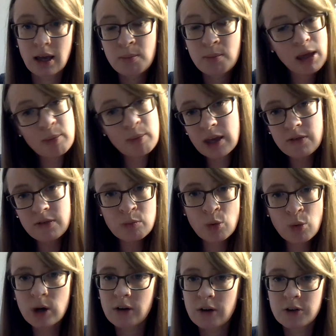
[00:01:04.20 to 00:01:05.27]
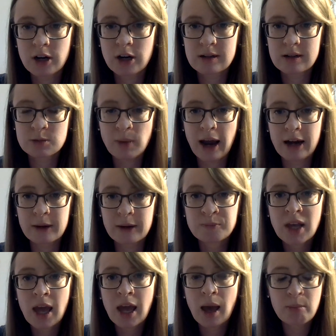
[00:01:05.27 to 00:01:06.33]
maybe even more if you're inspired.
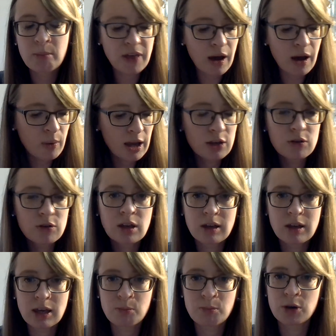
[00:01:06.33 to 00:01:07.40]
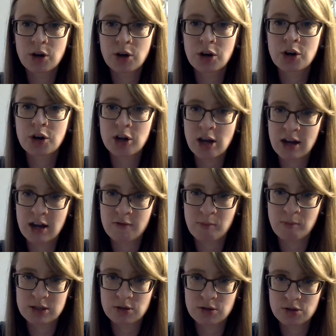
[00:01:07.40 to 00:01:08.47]
But that way you can keep your creative
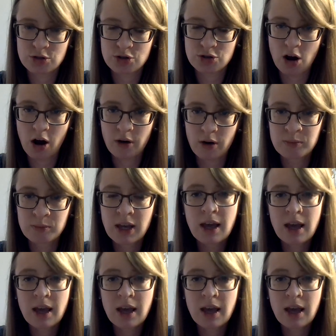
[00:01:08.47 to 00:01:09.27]
muscles strong.